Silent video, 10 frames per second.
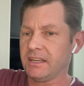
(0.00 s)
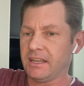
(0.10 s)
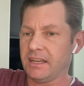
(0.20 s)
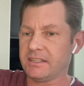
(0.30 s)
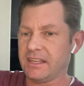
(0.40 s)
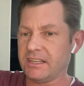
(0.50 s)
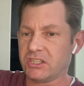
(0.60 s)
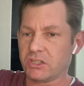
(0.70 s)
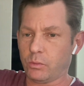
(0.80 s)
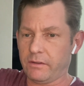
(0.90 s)
is they
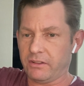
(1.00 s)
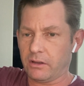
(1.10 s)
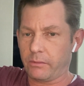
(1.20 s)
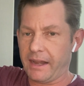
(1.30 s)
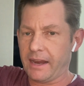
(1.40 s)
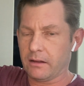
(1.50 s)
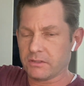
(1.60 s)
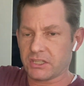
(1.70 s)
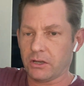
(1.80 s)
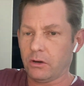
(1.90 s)
swivel around.
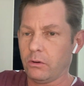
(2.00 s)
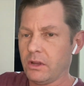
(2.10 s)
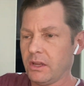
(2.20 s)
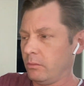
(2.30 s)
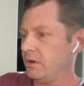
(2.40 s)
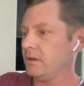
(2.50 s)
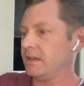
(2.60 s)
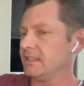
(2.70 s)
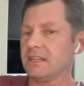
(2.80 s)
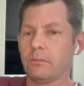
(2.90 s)
So when you
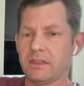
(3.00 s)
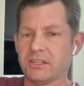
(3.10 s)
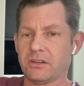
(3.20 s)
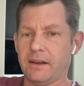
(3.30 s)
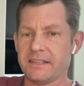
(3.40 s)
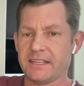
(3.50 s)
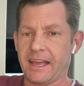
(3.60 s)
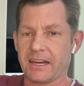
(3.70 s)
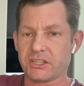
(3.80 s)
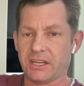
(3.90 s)
get done with the
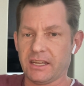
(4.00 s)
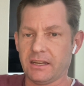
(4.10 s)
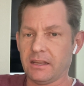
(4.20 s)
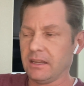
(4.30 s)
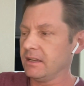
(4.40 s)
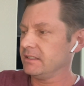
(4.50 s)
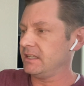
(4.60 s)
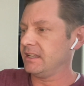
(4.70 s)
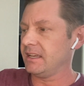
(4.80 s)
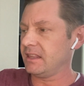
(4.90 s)
transaction, to
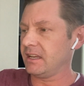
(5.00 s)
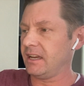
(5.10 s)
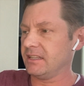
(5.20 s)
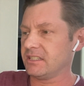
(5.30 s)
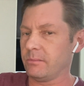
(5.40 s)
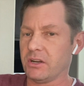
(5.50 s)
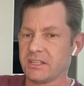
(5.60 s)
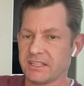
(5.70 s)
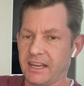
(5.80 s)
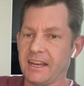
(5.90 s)
get the customer to
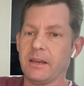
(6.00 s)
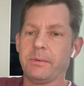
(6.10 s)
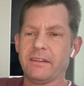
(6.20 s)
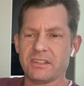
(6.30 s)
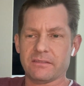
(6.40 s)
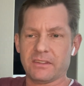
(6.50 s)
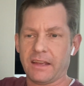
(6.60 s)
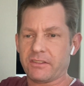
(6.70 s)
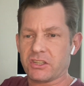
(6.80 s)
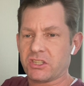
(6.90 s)
sign up, you
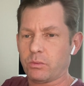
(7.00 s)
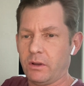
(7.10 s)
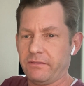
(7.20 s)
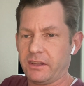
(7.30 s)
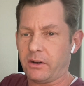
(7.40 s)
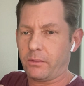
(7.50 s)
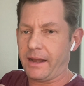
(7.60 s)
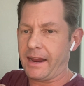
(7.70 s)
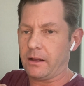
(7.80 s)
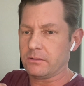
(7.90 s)
have to swivel it
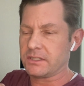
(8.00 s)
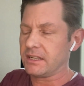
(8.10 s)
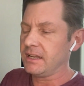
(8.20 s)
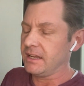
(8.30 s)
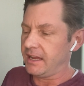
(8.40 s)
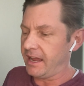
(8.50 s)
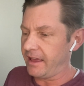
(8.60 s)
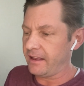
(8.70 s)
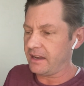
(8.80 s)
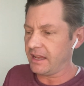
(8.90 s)
around,
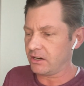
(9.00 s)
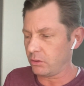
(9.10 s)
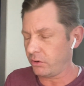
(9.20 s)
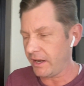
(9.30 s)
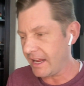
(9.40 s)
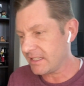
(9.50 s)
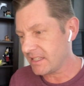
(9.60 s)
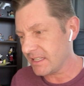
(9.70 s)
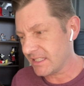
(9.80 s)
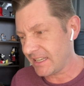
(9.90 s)
and it creates
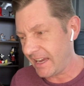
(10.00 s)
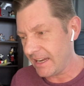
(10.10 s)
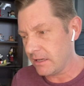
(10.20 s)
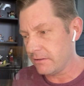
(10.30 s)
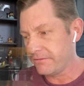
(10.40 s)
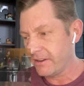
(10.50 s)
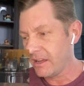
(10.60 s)
this kind of